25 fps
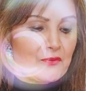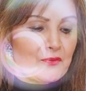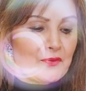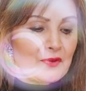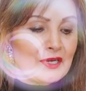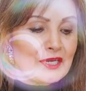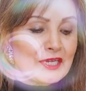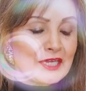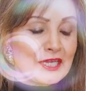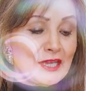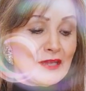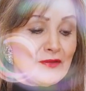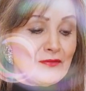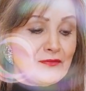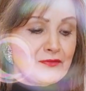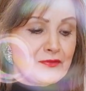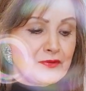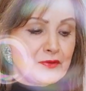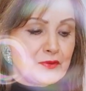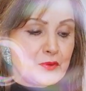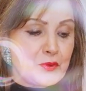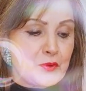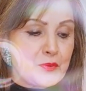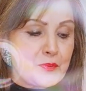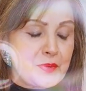will give
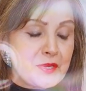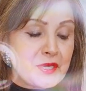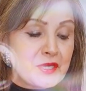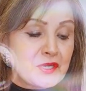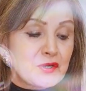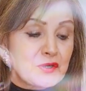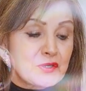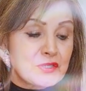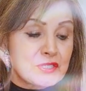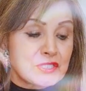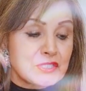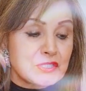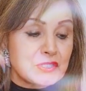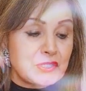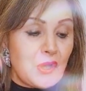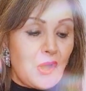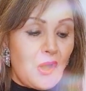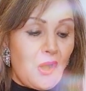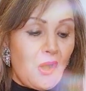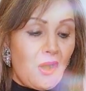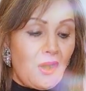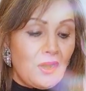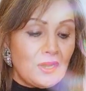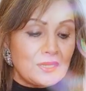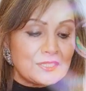you, because
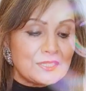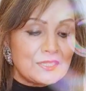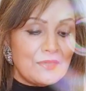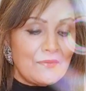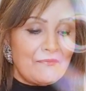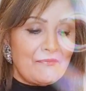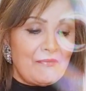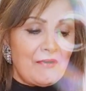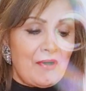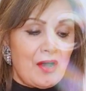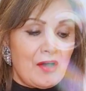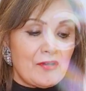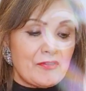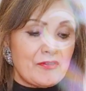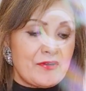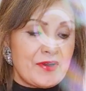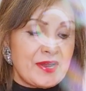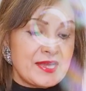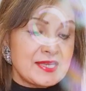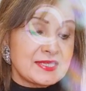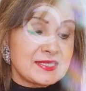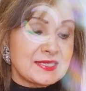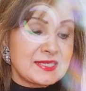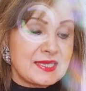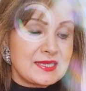God the Father
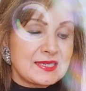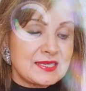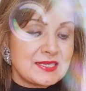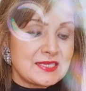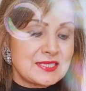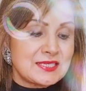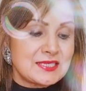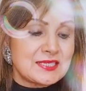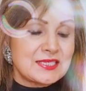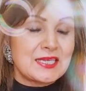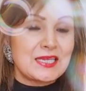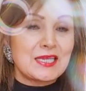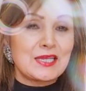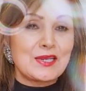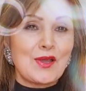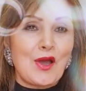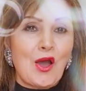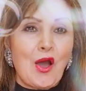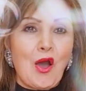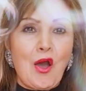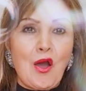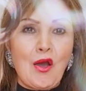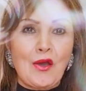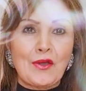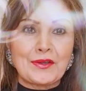has set his seal
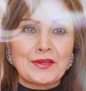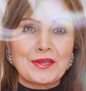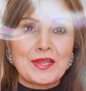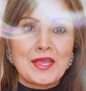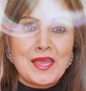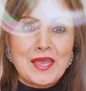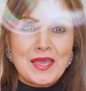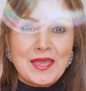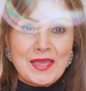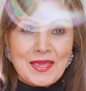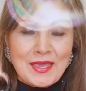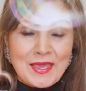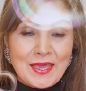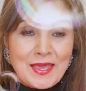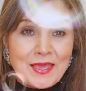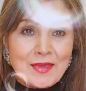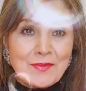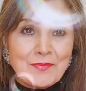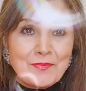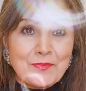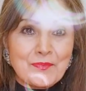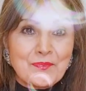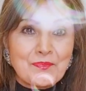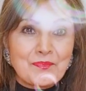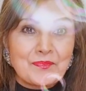on
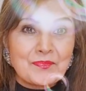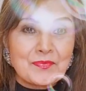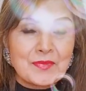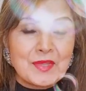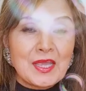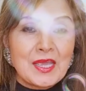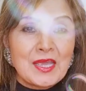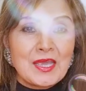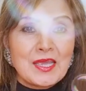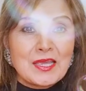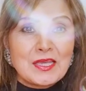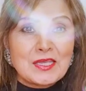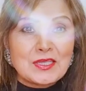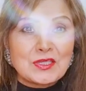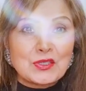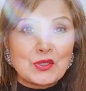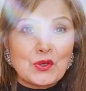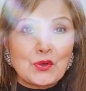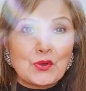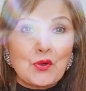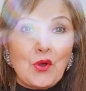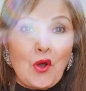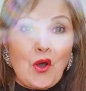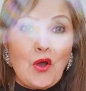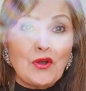him.
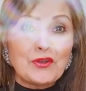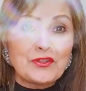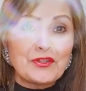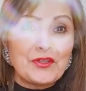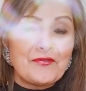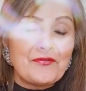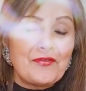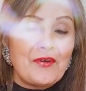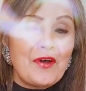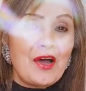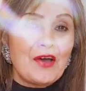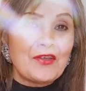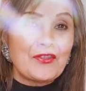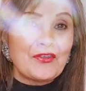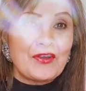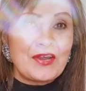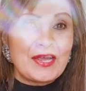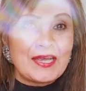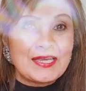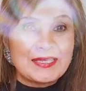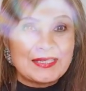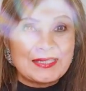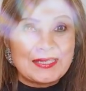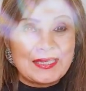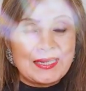So God the Father
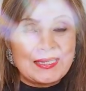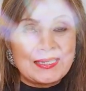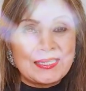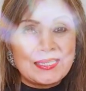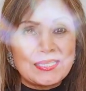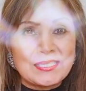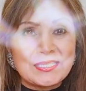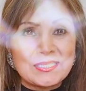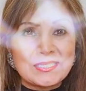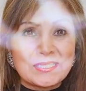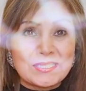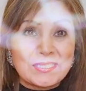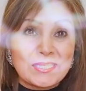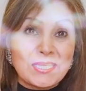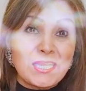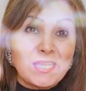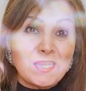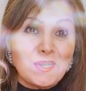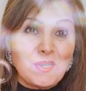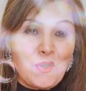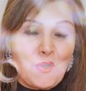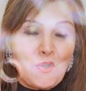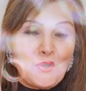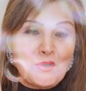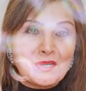has set his seal
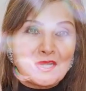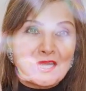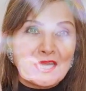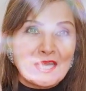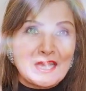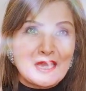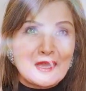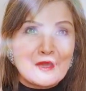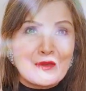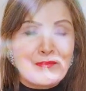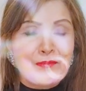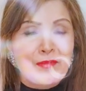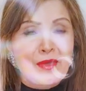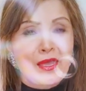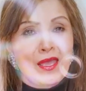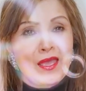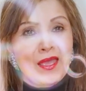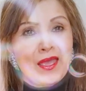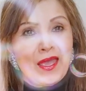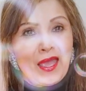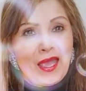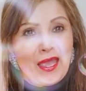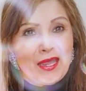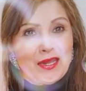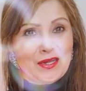on him,
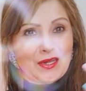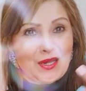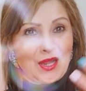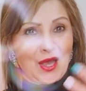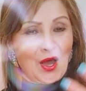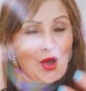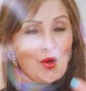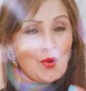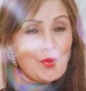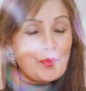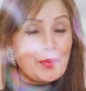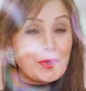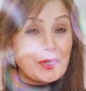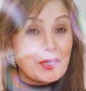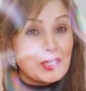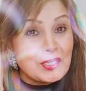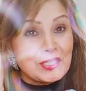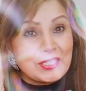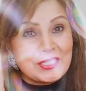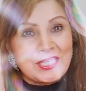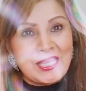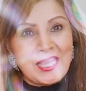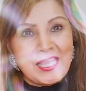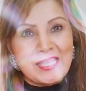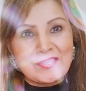and now because
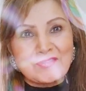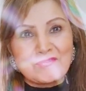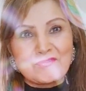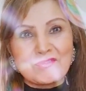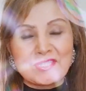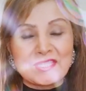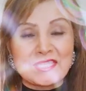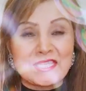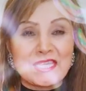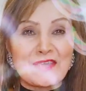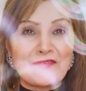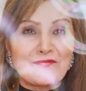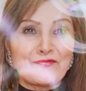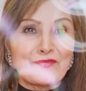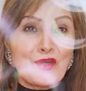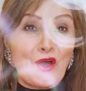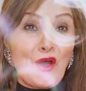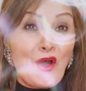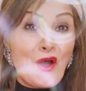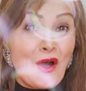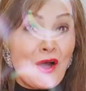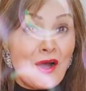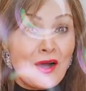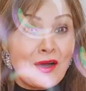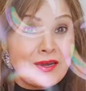he has received the
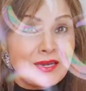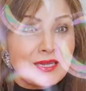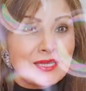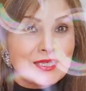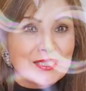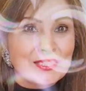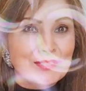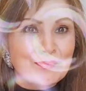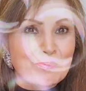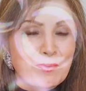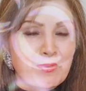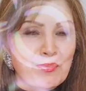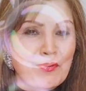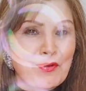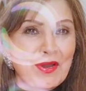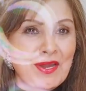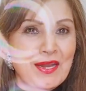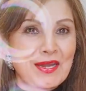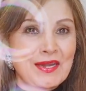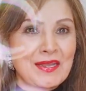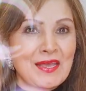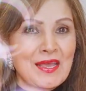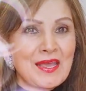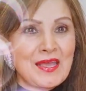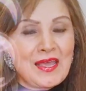Holy
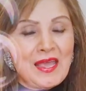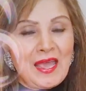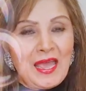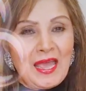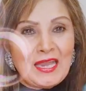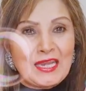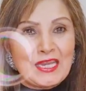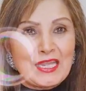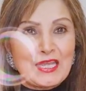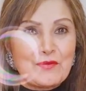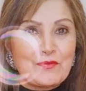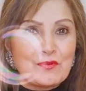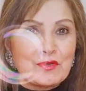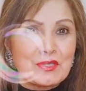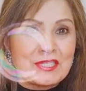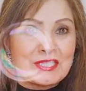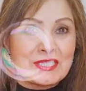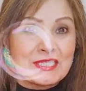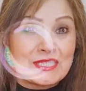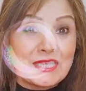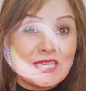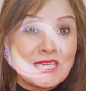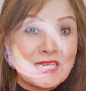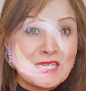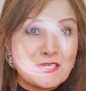Spirit, and he was
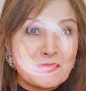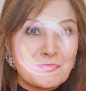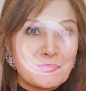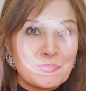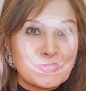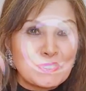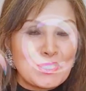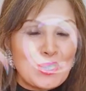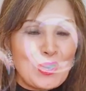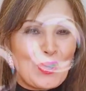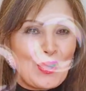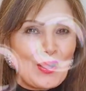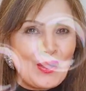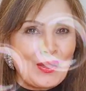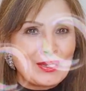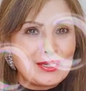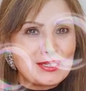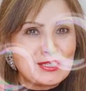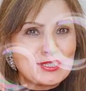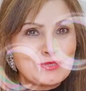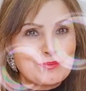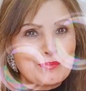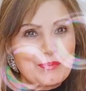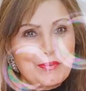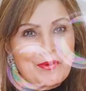sealed with the Holy
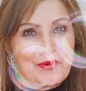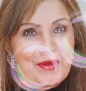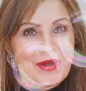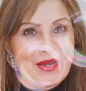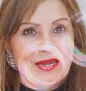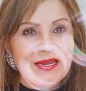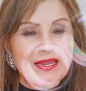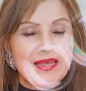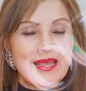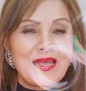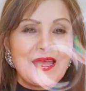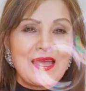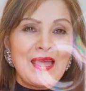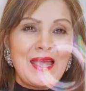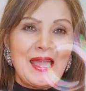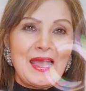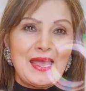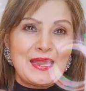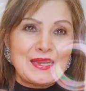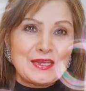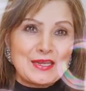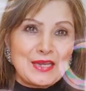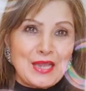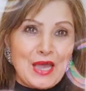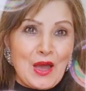Spirit,
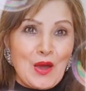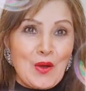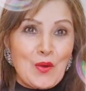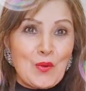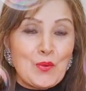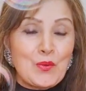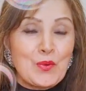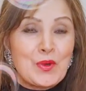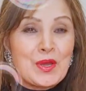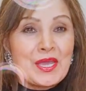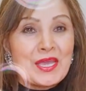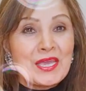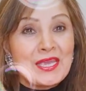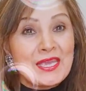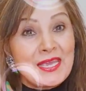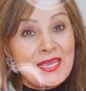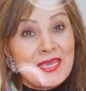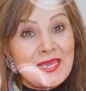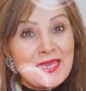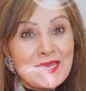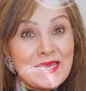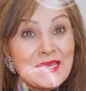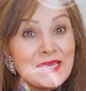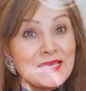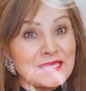and now
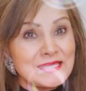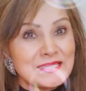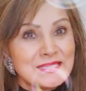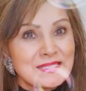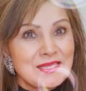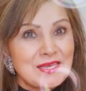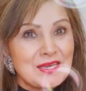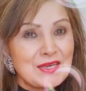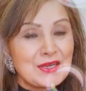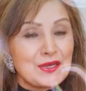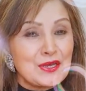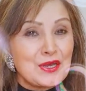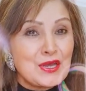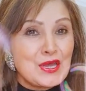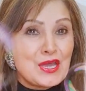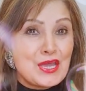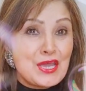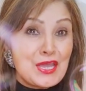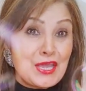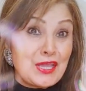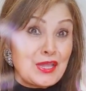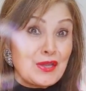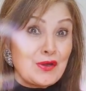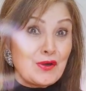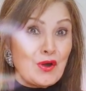he is the
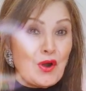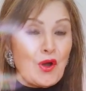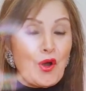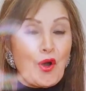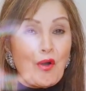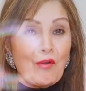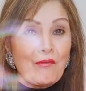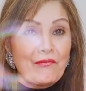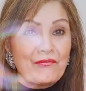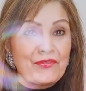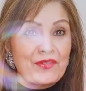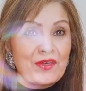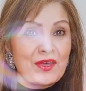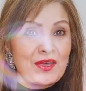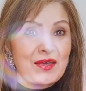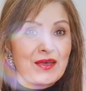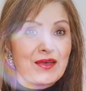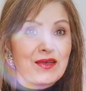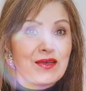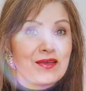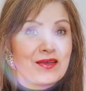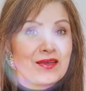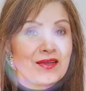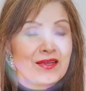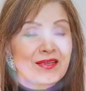heir of the
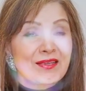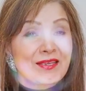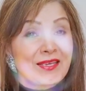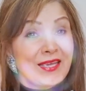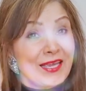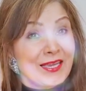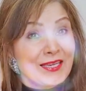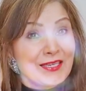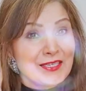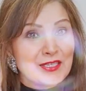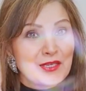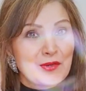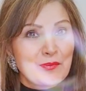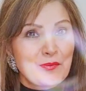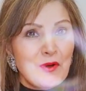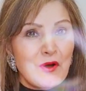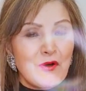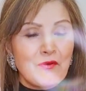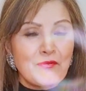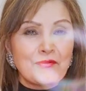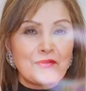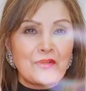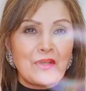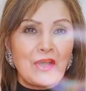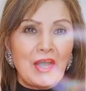kingdom
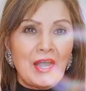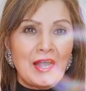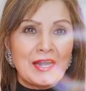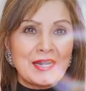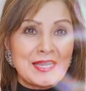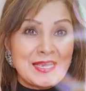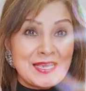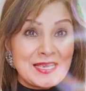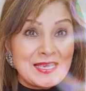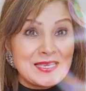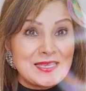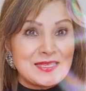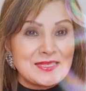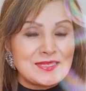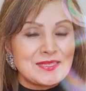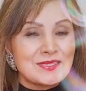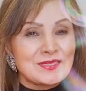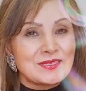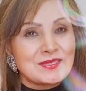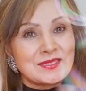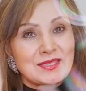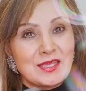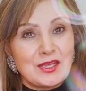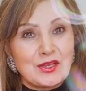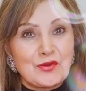of God. He is the
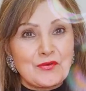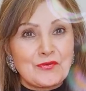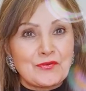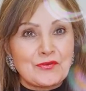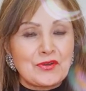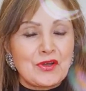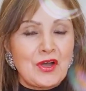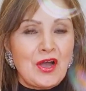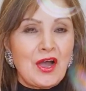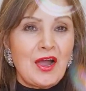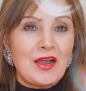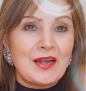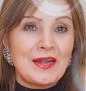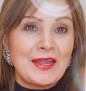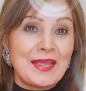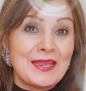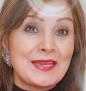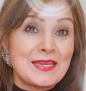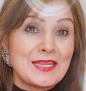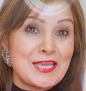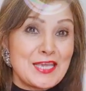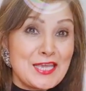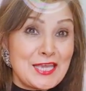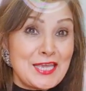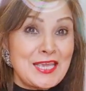Son of God, and
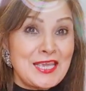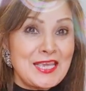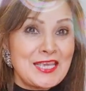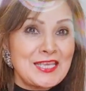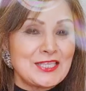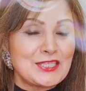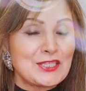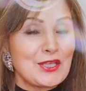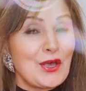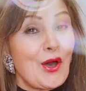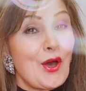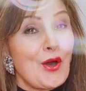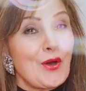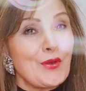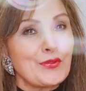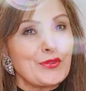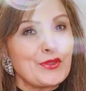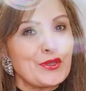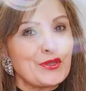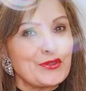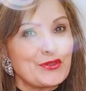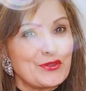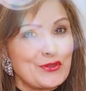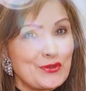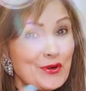he is on
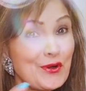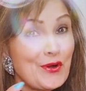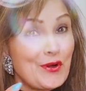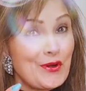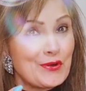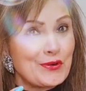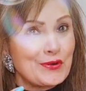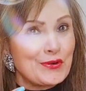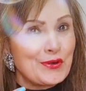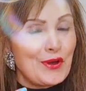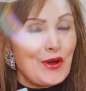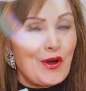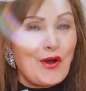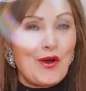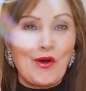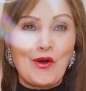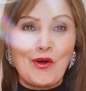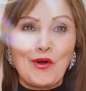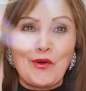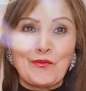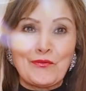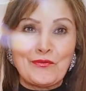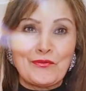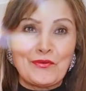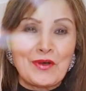the throne
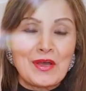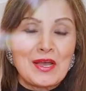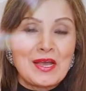of